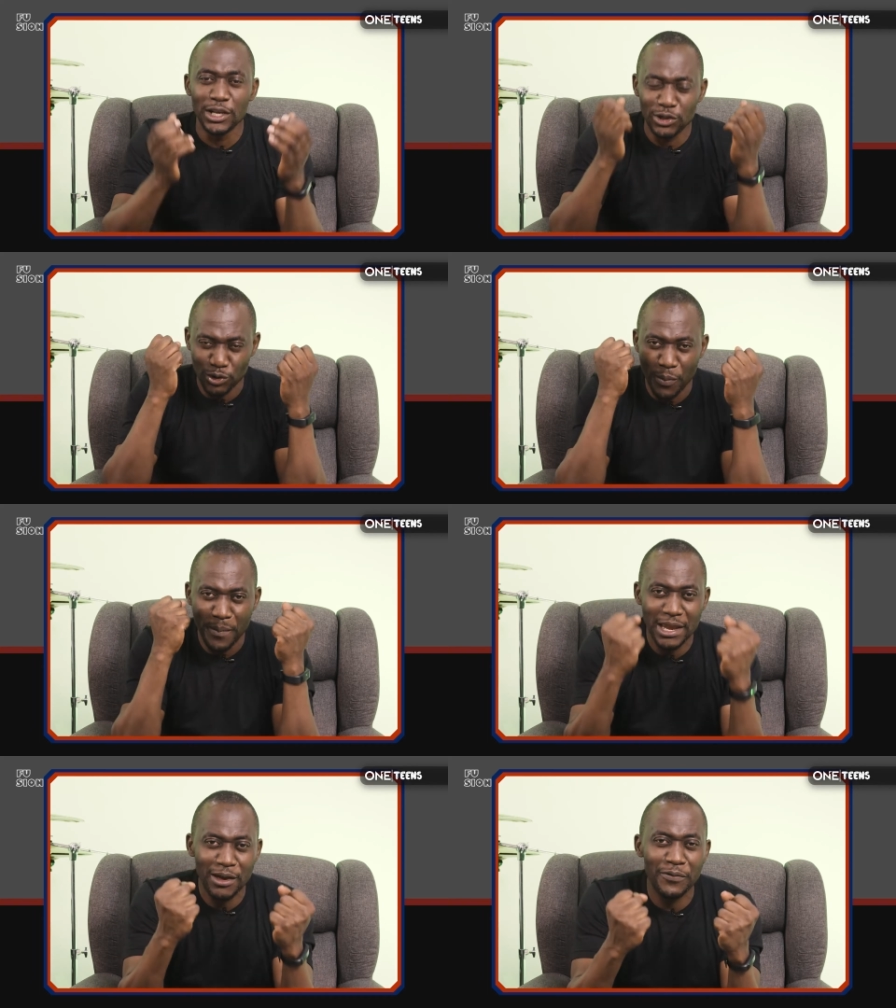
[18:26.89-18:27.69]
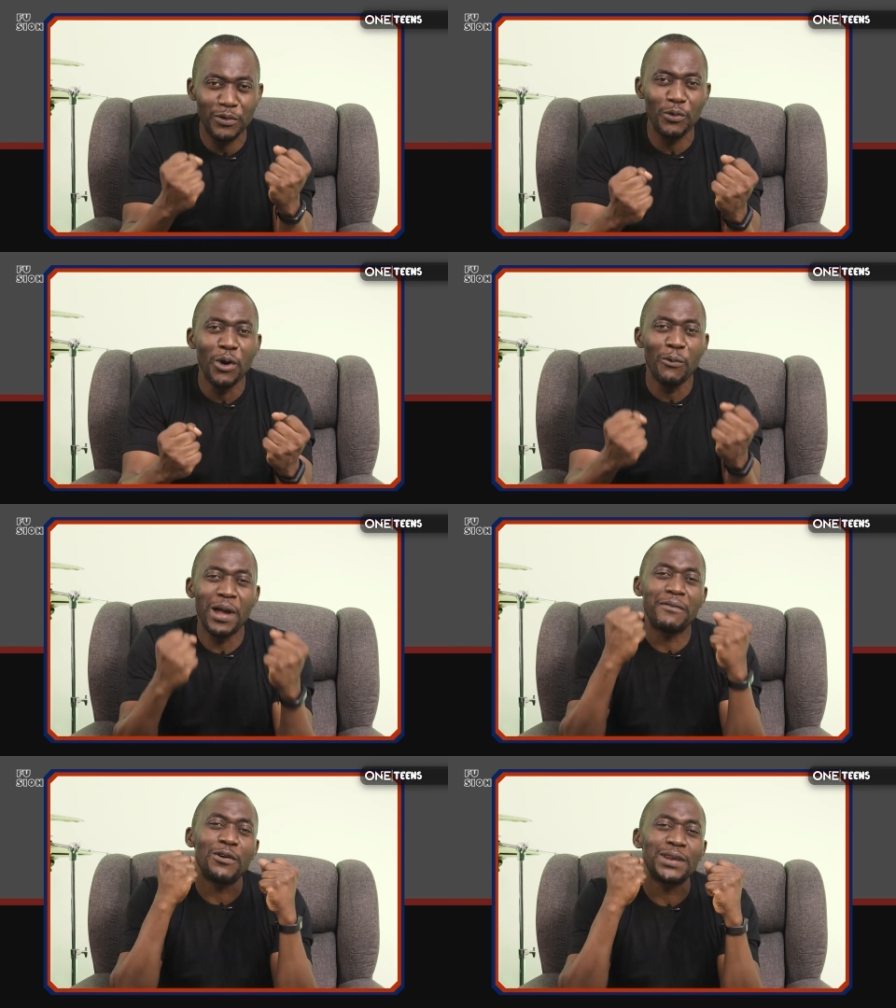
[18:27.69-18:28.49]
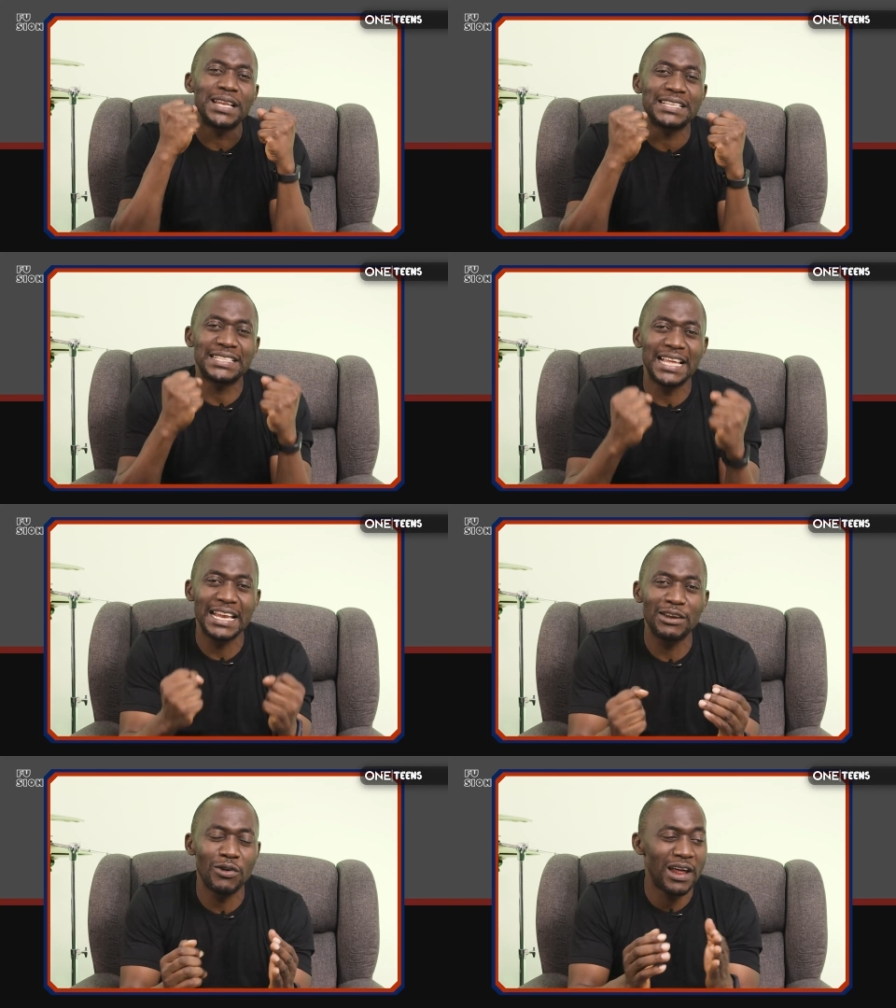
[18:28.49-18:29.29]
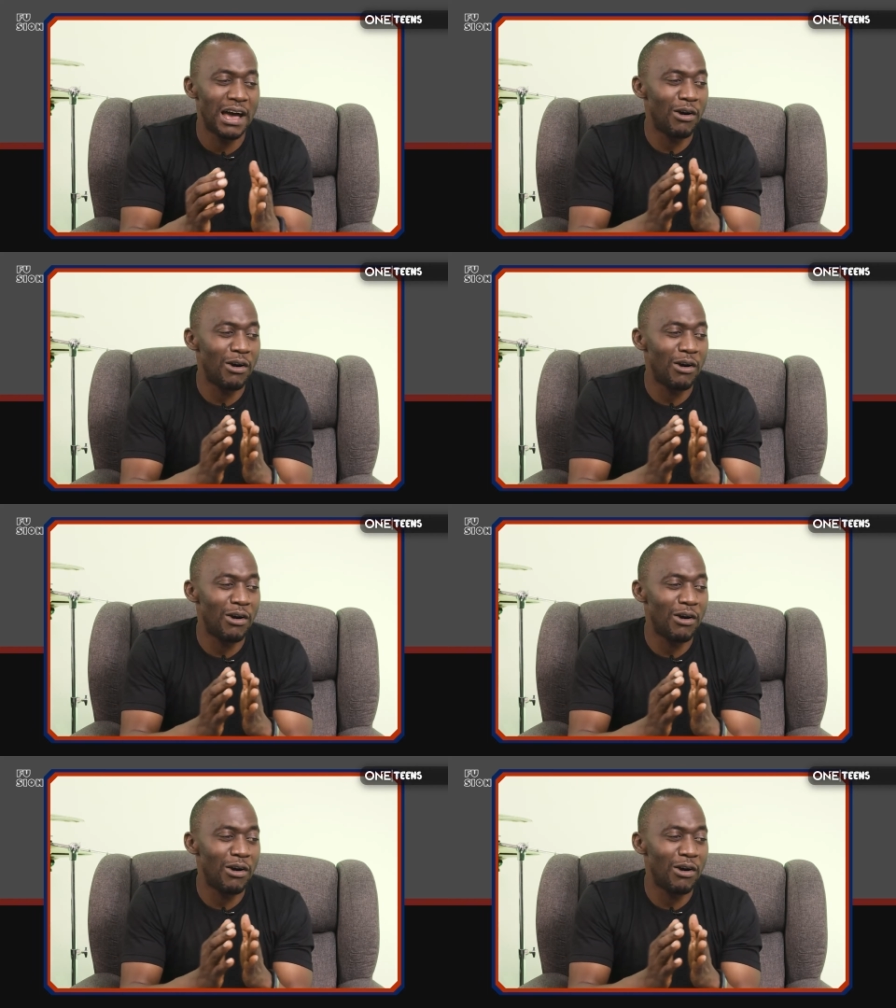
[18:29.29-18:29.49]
so many of you will have understanding on,